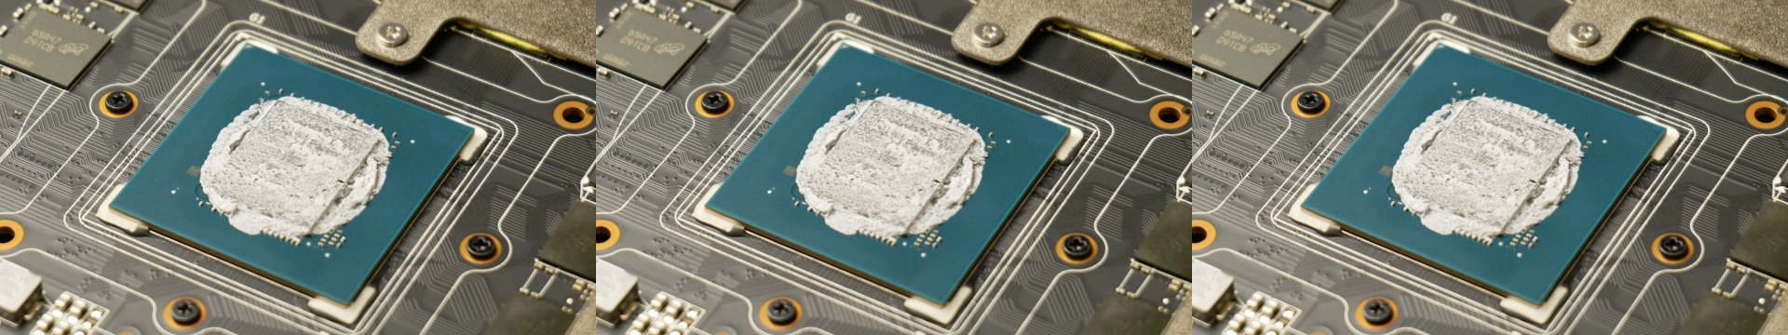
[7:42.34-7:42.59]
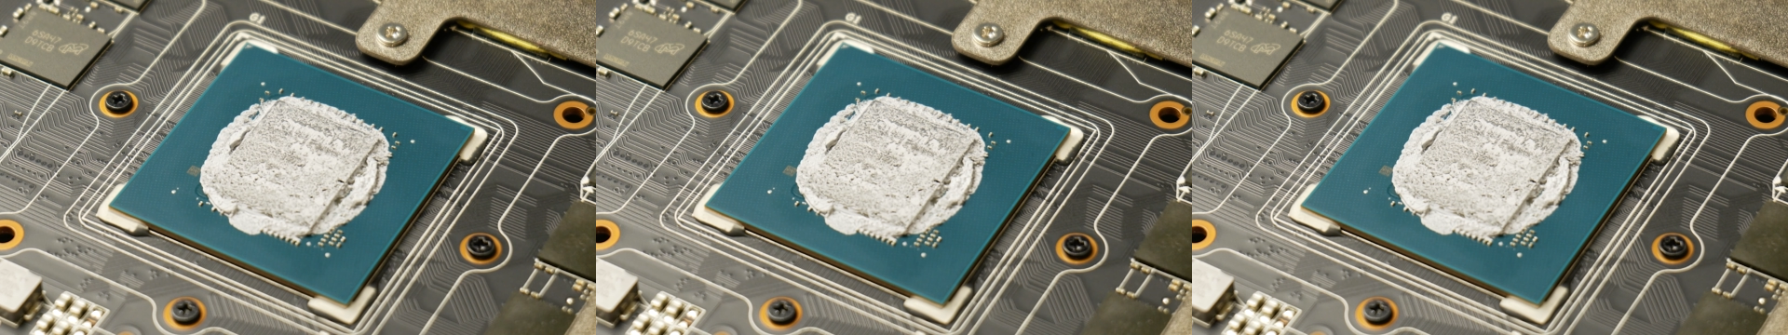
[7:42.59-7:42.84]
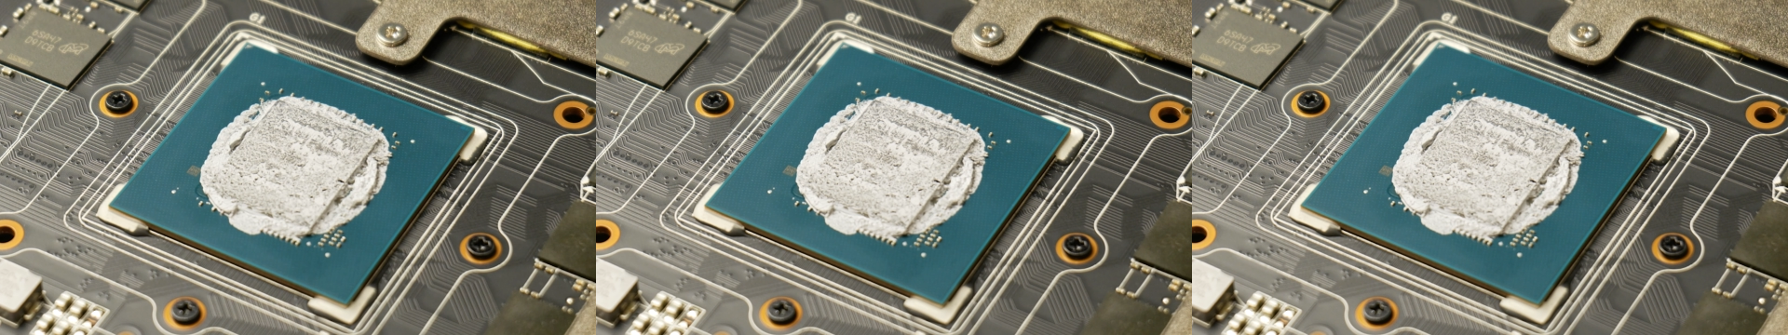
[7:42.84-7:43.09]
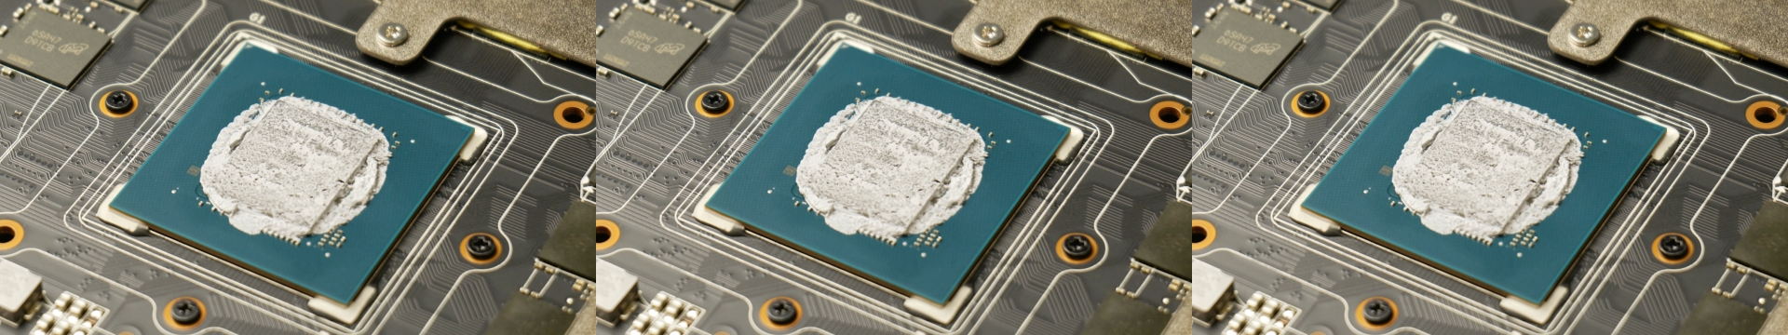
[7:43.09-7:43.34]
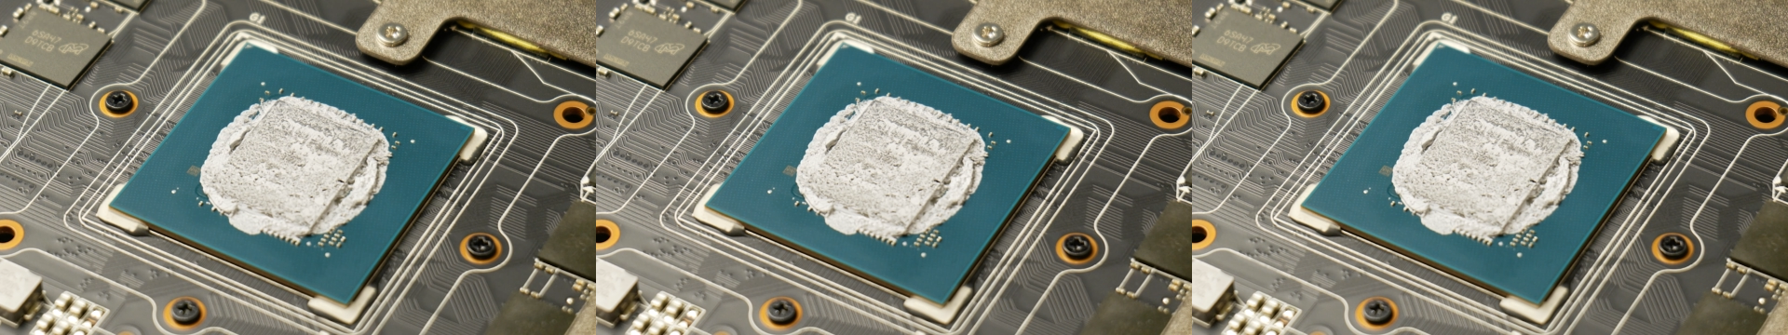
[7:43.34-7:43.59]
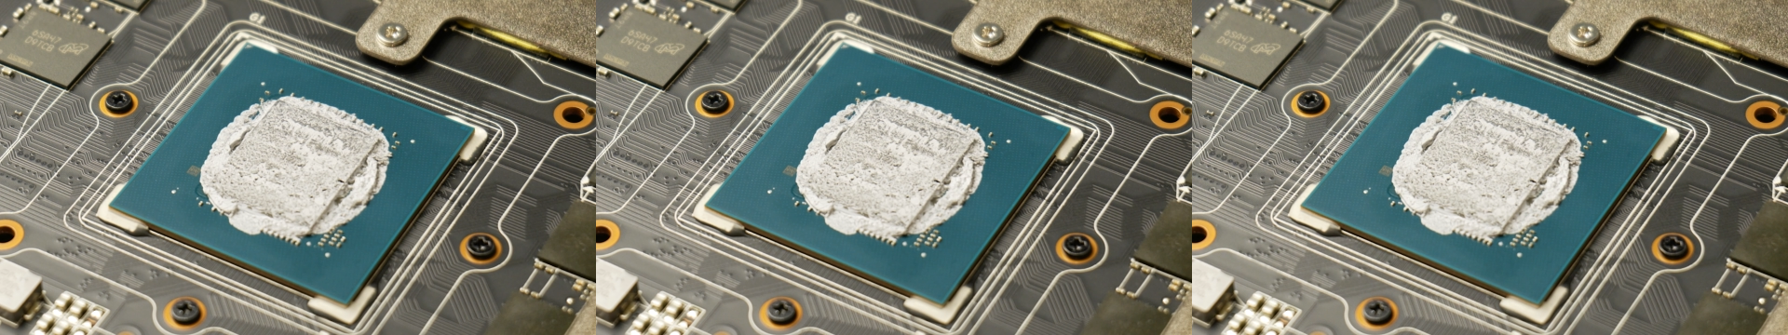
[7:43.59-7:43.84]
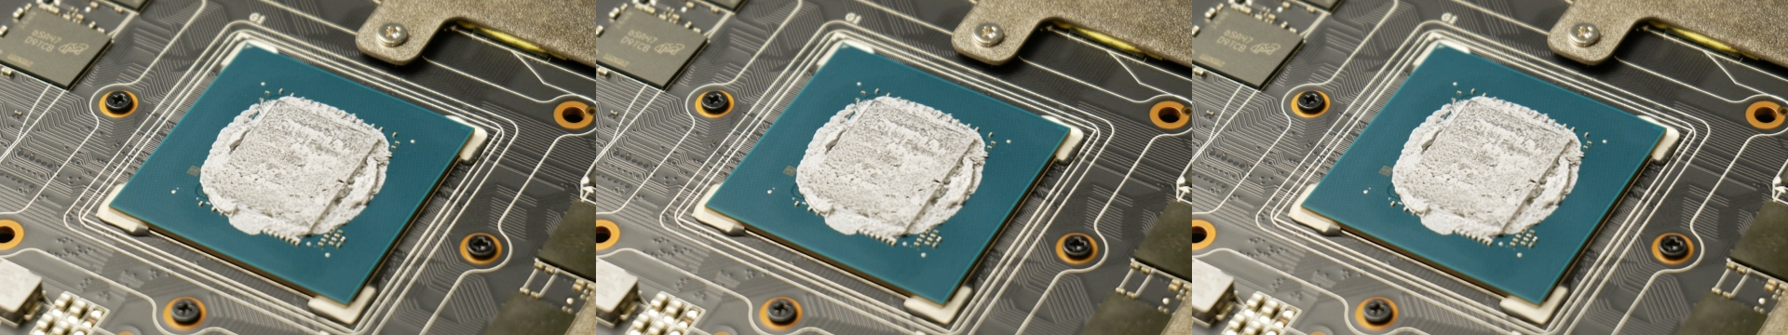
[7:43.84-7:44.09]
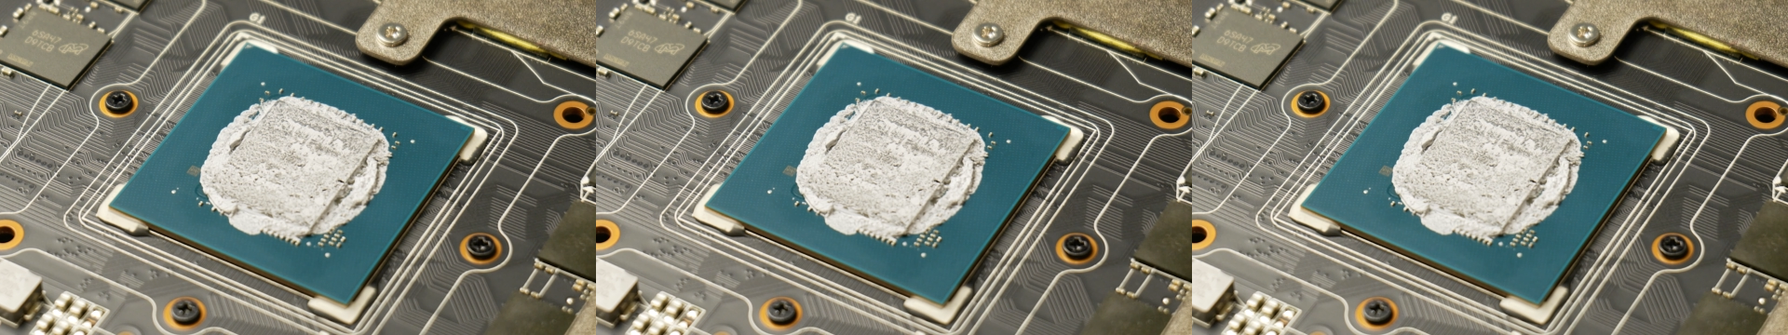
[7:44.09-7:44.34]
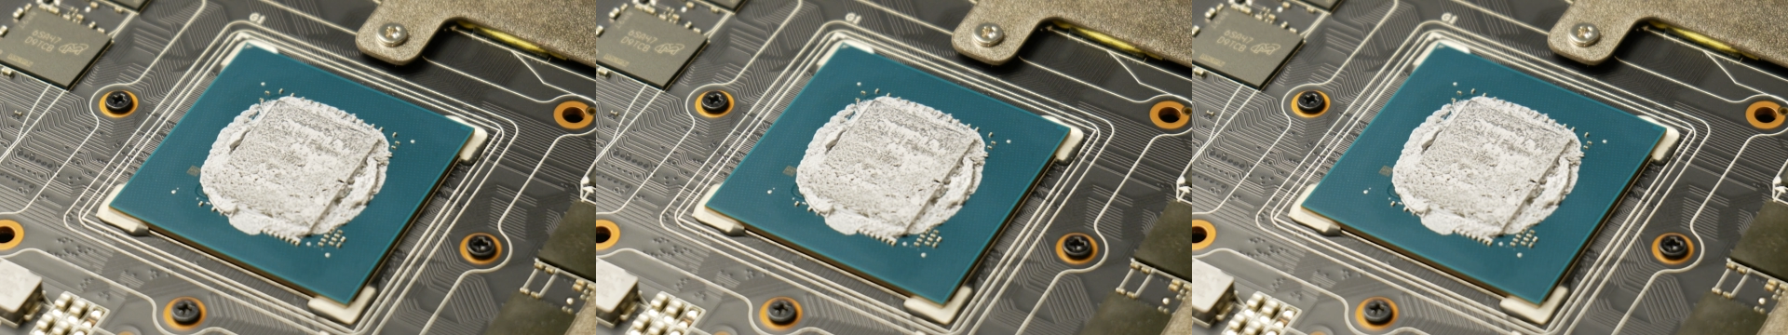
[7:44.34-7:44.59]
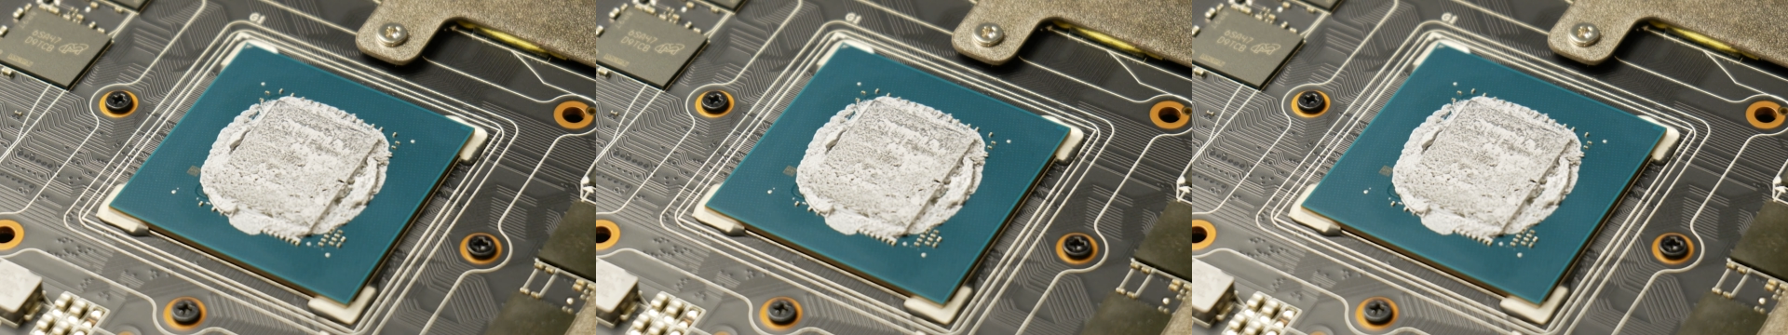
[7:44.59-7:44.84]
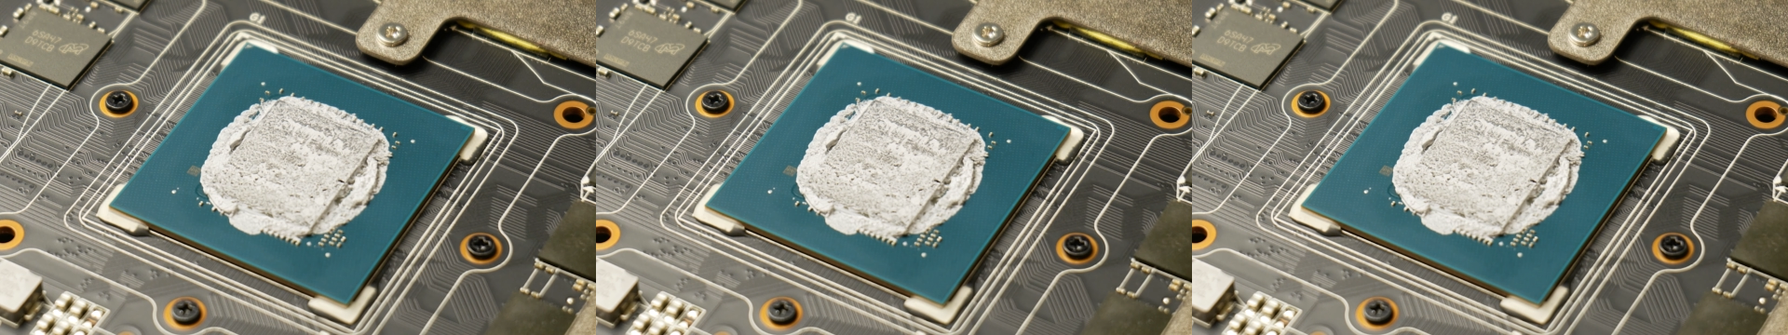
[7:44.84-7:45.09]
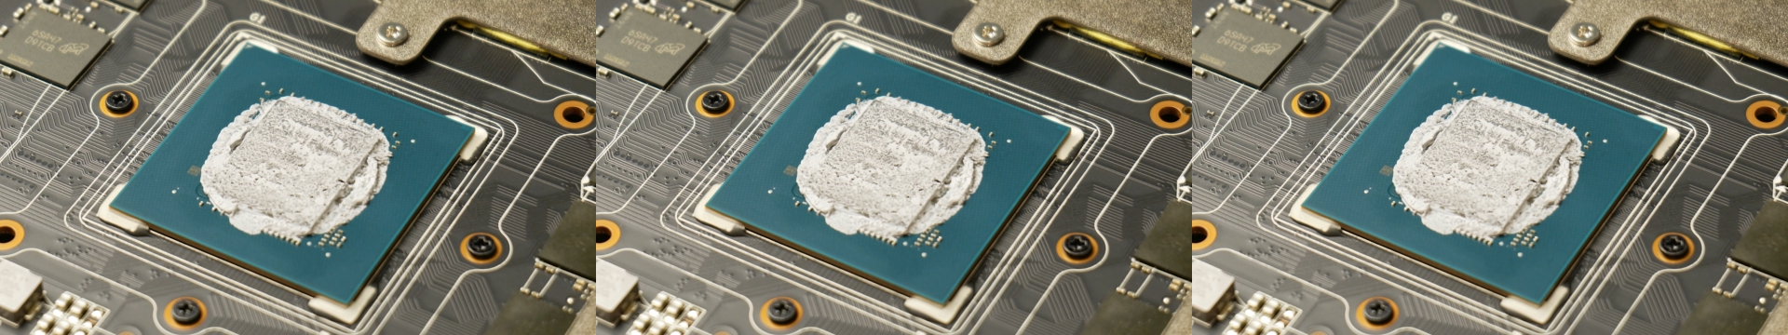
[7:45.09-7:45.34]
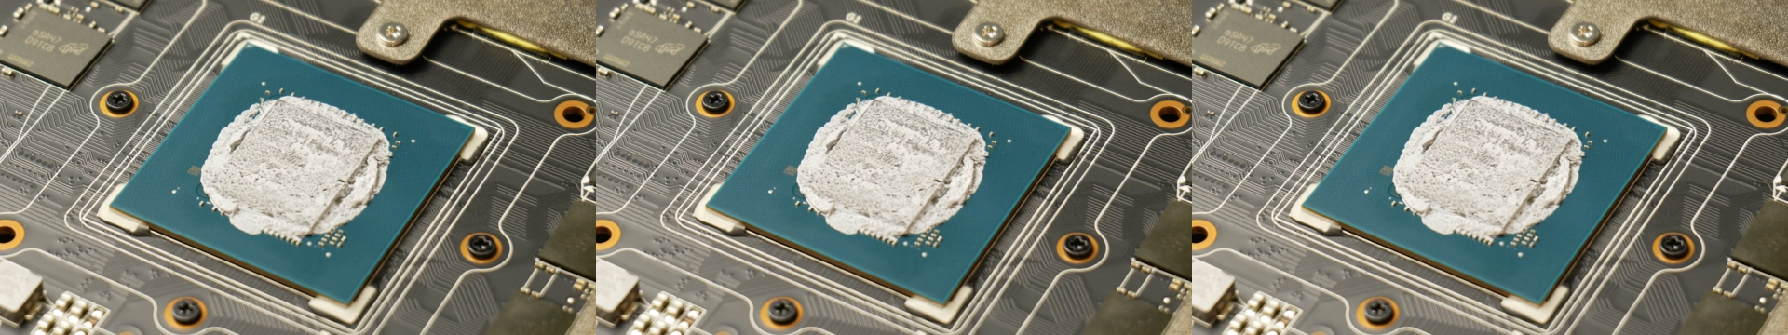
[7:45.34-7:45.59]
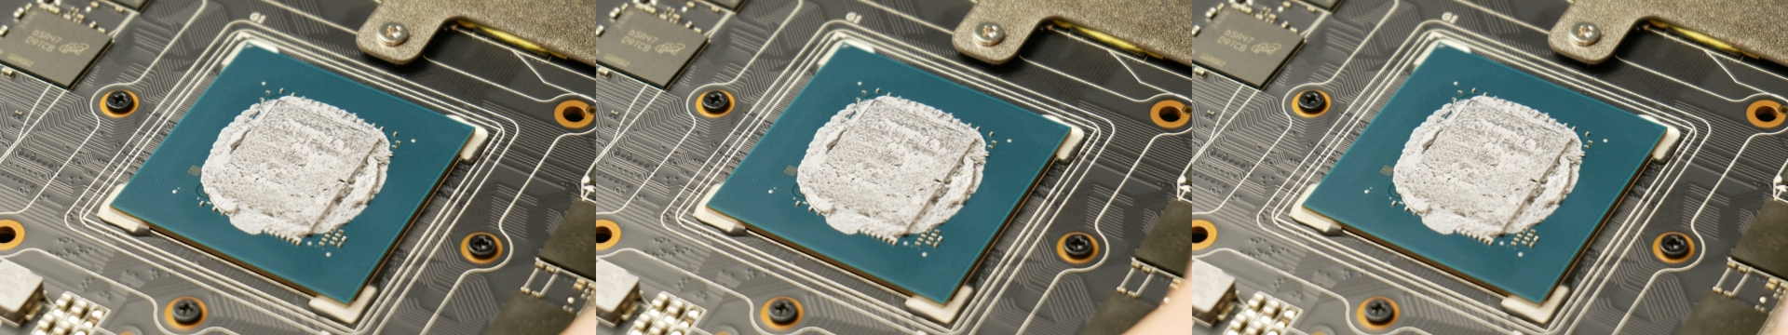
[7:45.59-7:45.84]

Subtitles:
No face is visible, so there are no lips to read.